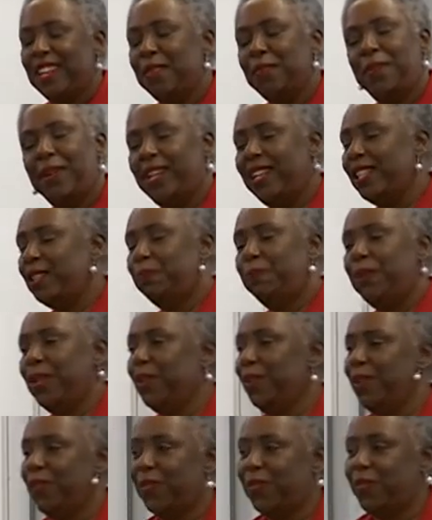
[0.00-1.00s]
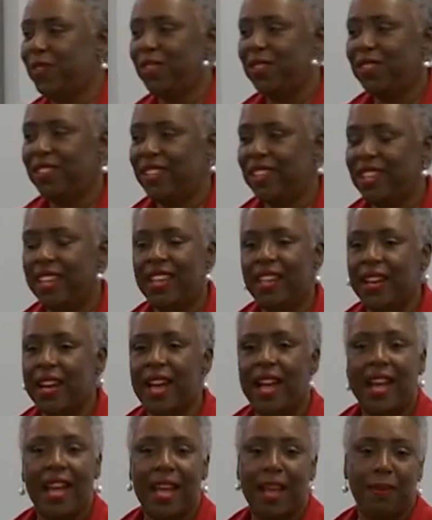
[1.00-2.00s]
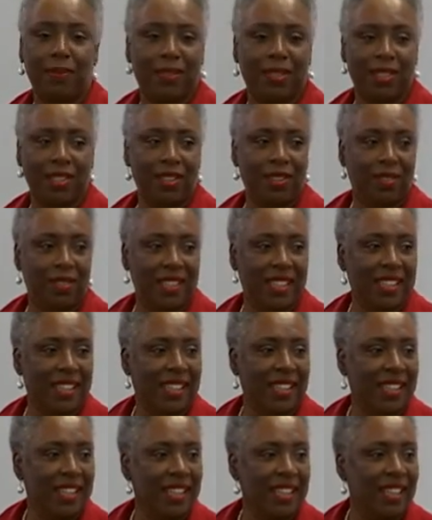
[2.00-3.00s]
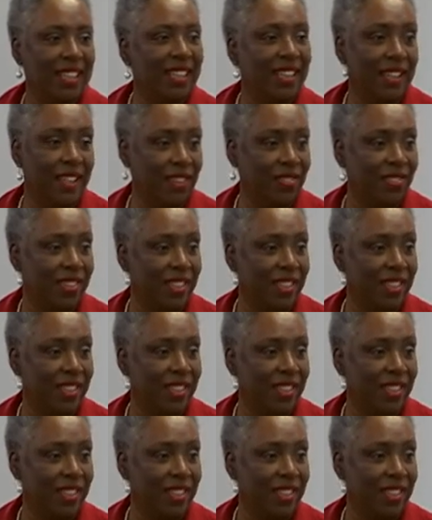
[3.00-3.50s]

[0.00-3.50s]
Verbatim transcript: But it's beautiful, and I absolutely love